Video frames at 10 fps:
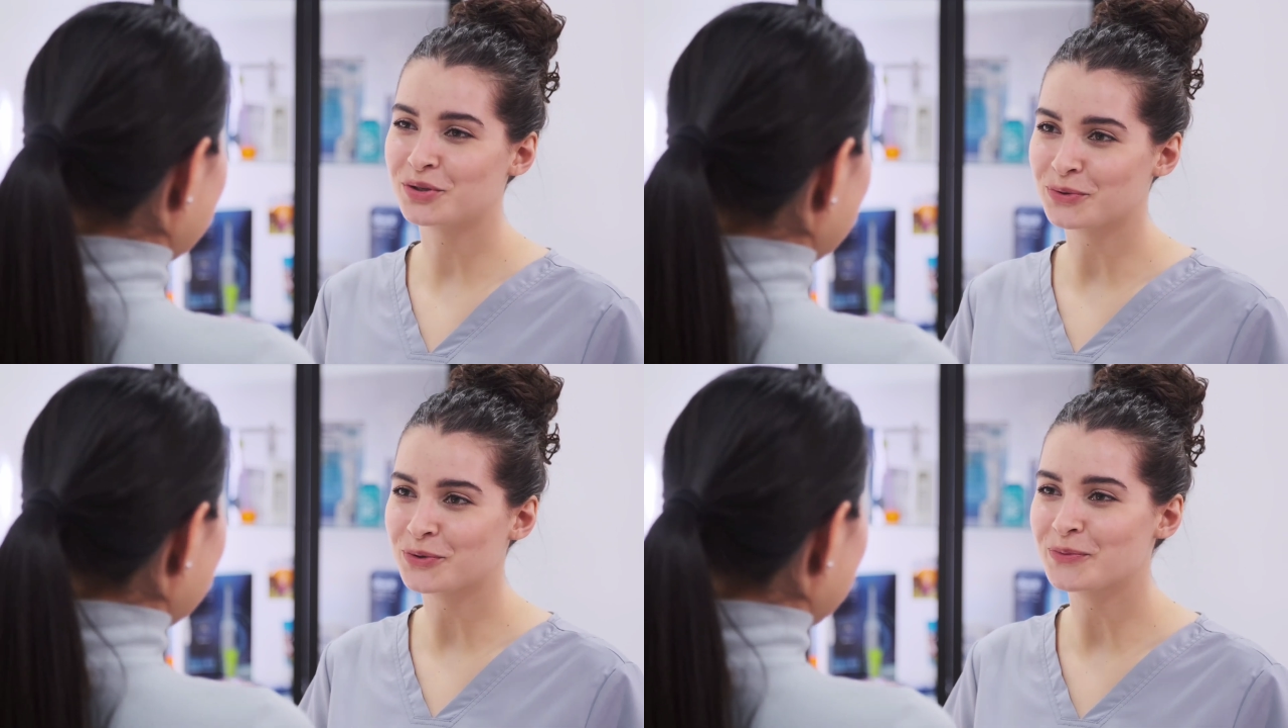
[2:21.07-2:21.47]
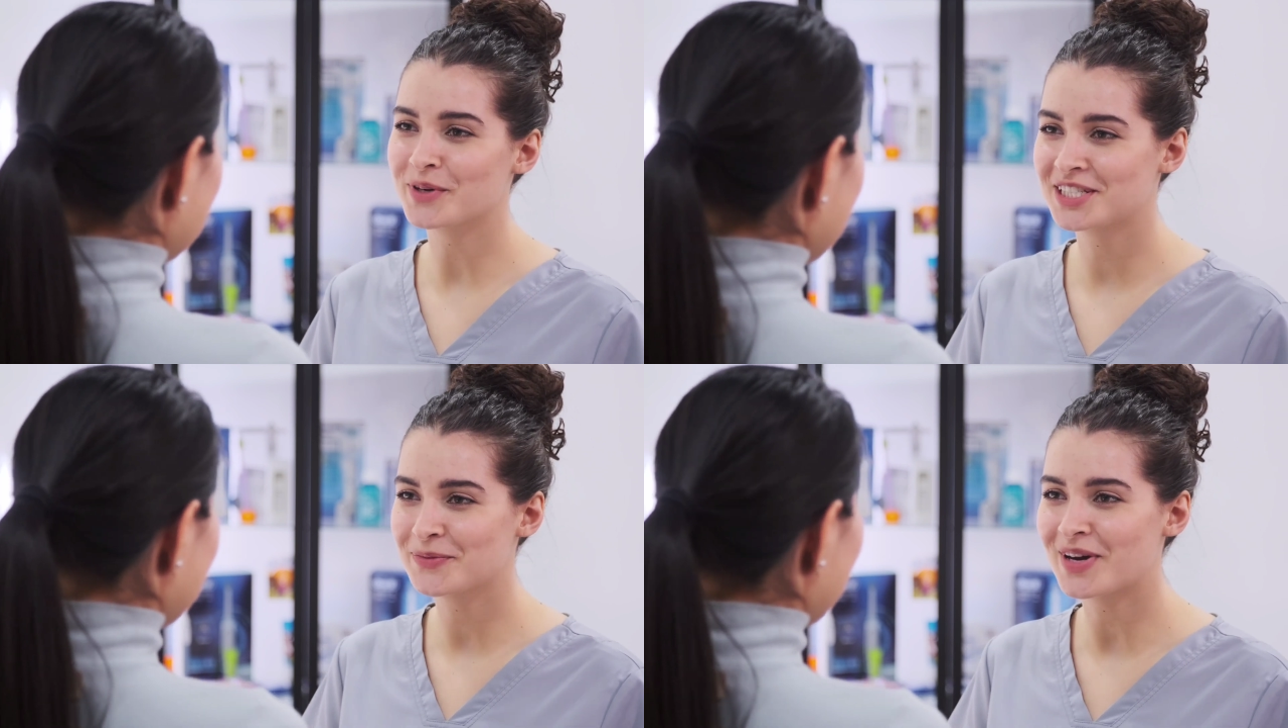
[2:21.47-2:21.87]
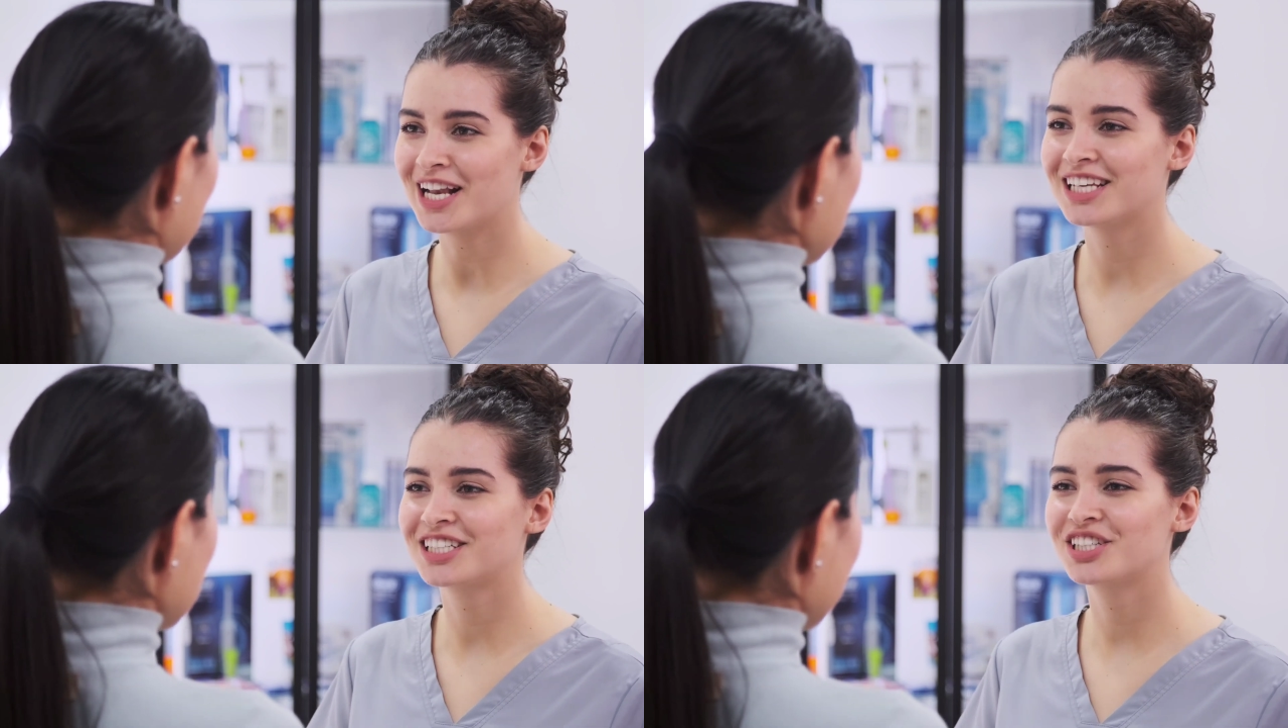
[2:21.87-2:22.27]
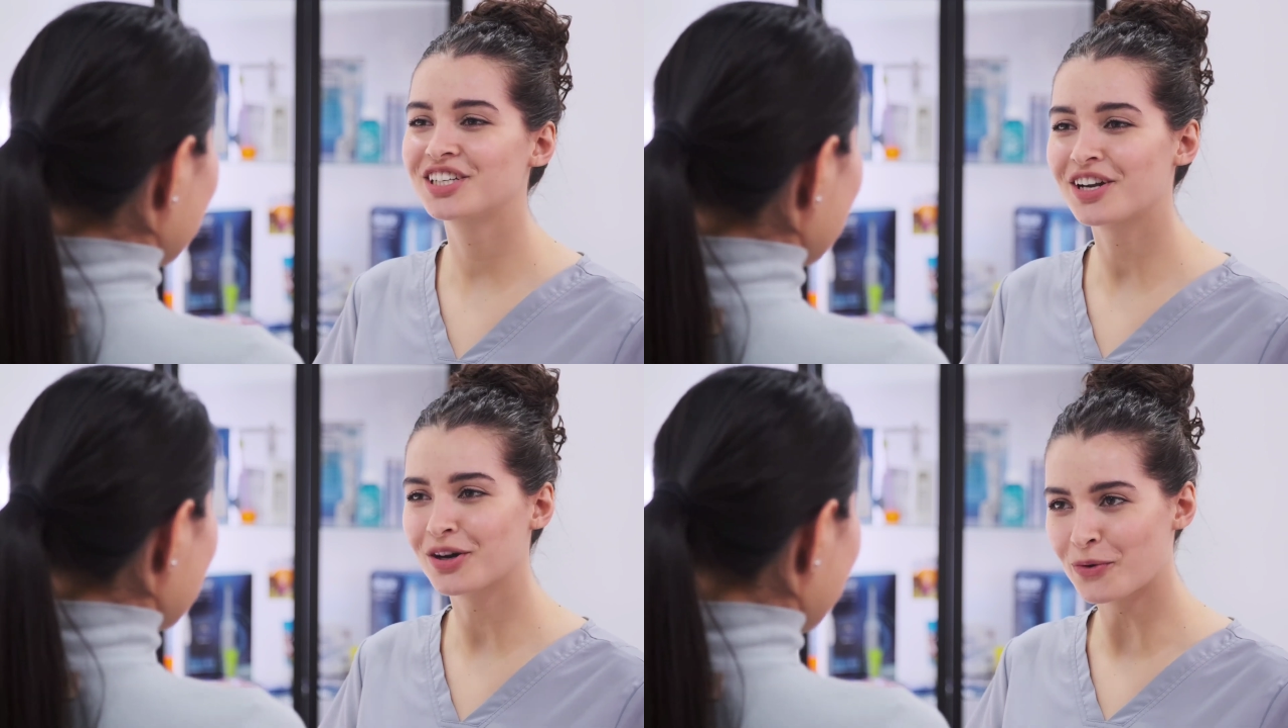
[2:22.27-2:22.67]
Answer any
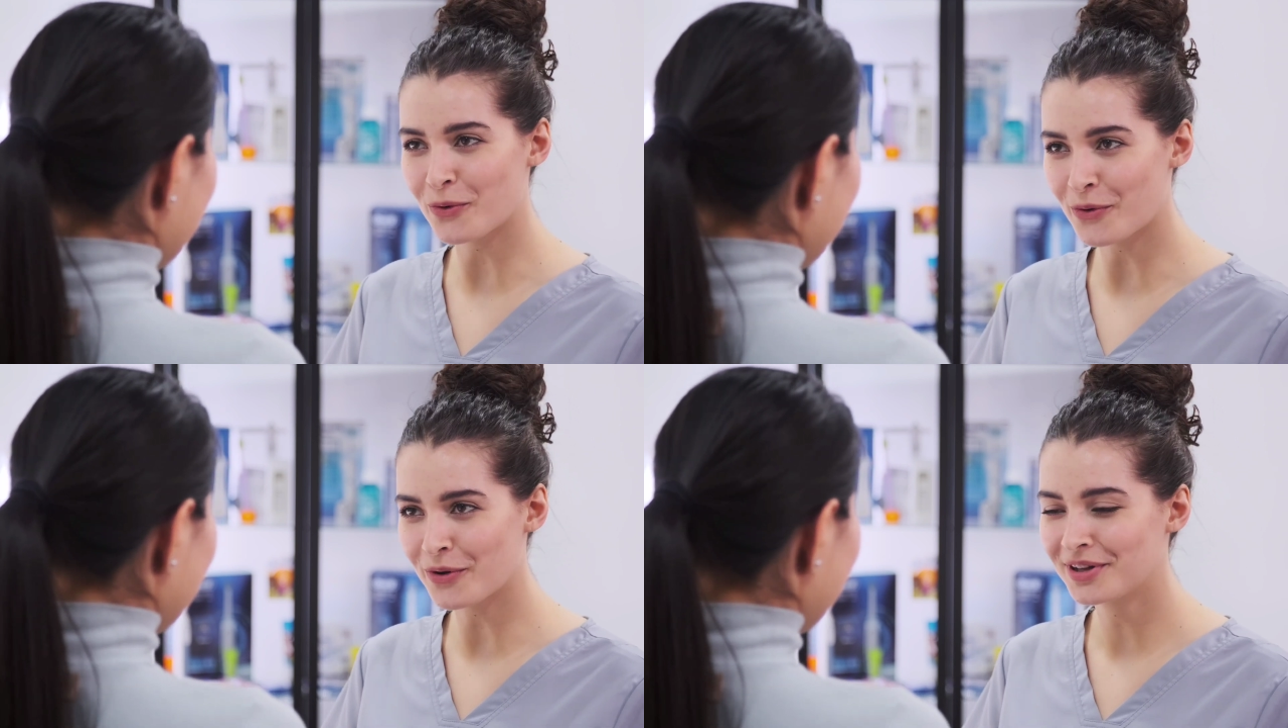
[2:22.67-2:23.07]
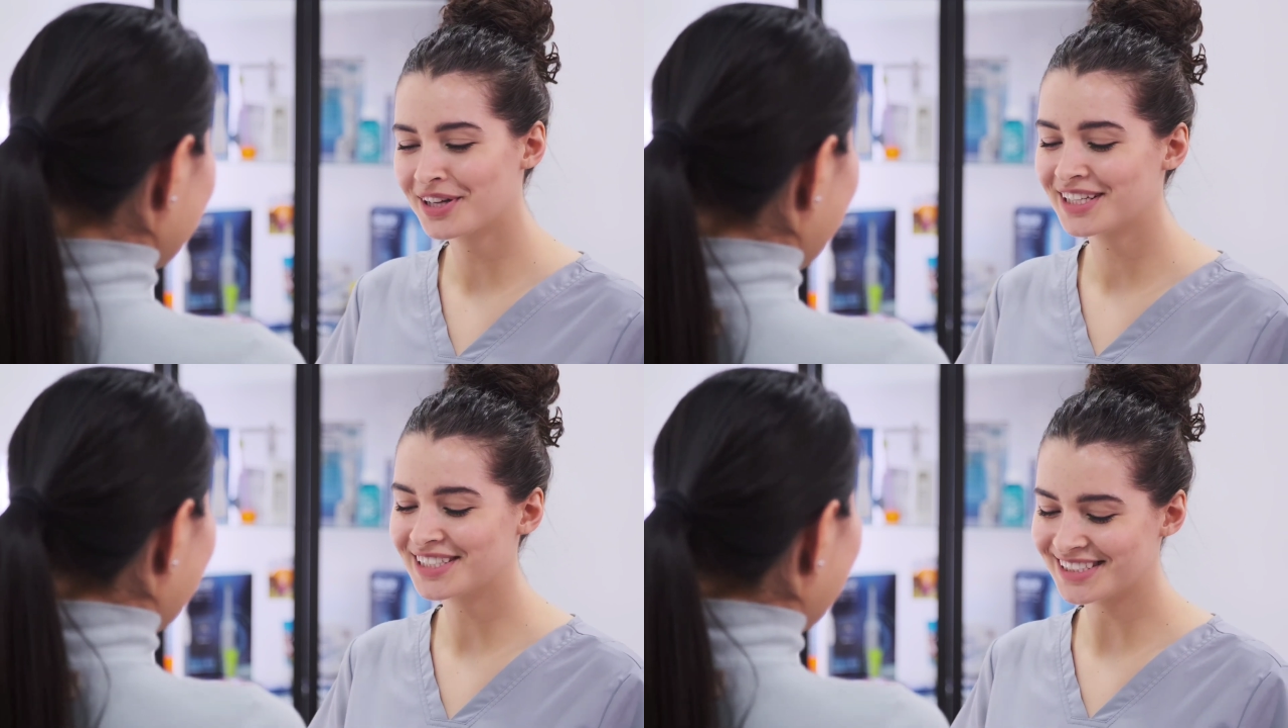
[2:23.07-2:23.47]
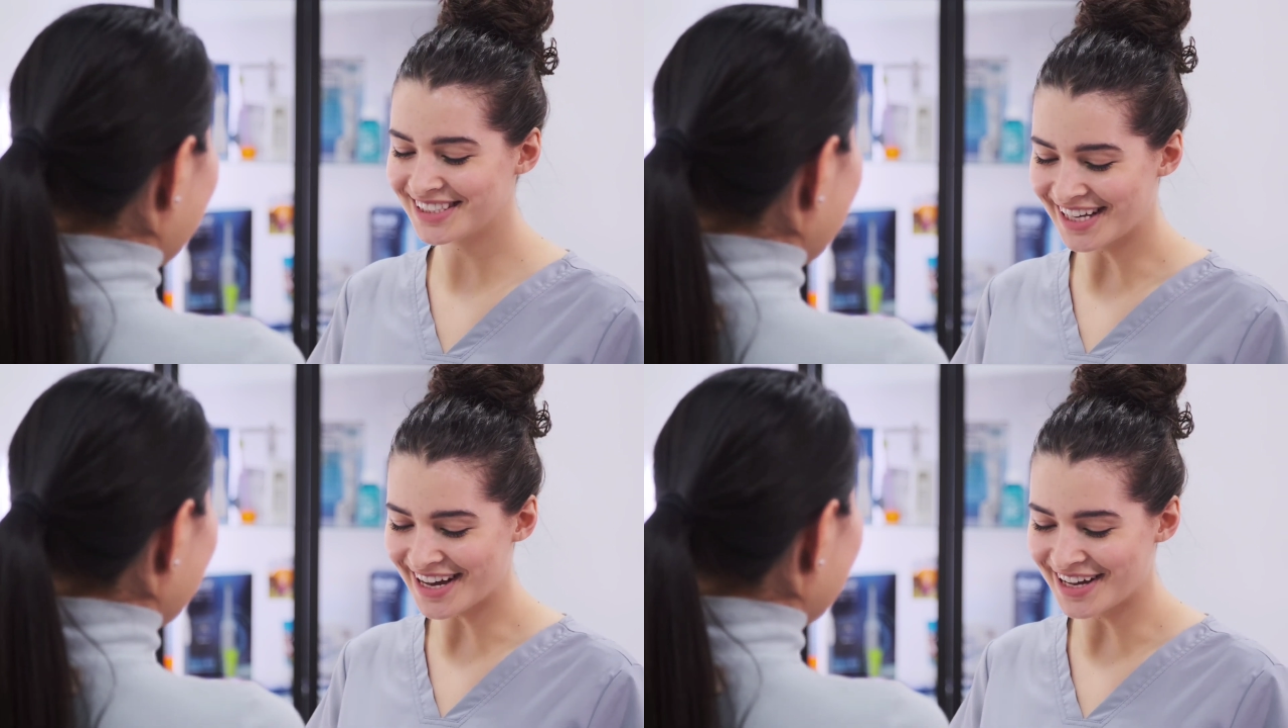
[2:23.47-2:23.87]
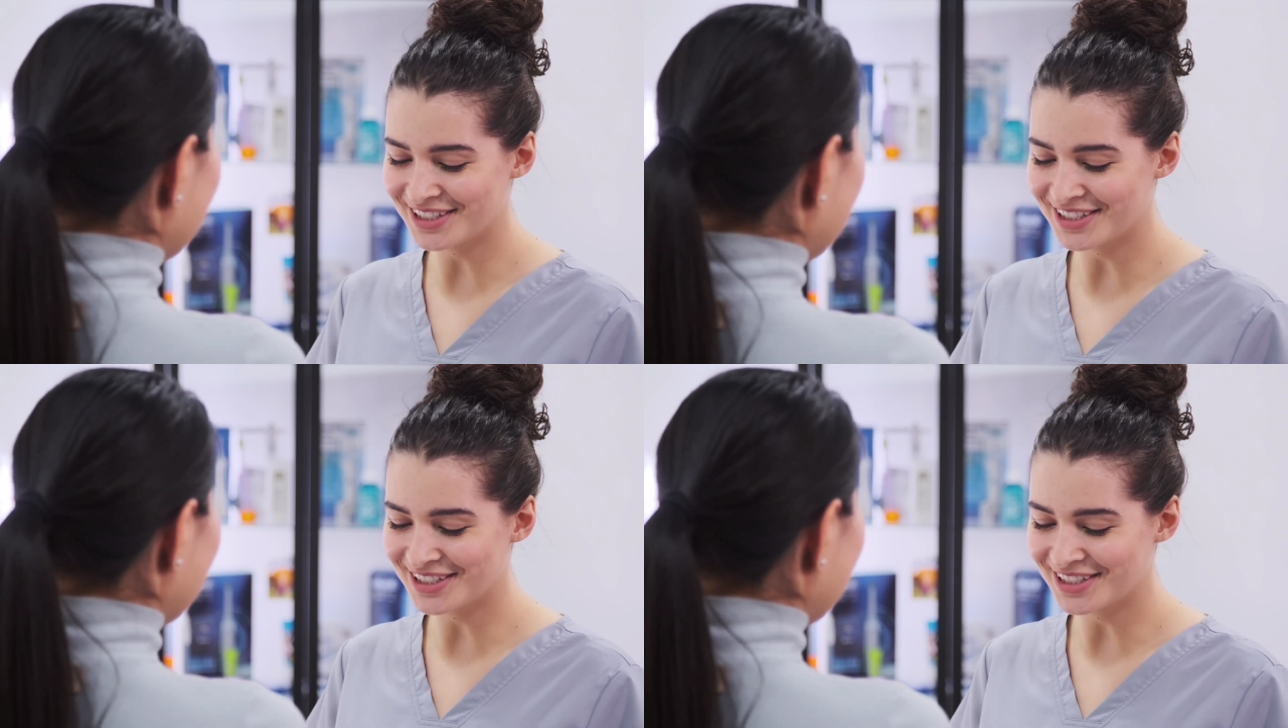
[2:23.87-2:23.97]
questions the patient may have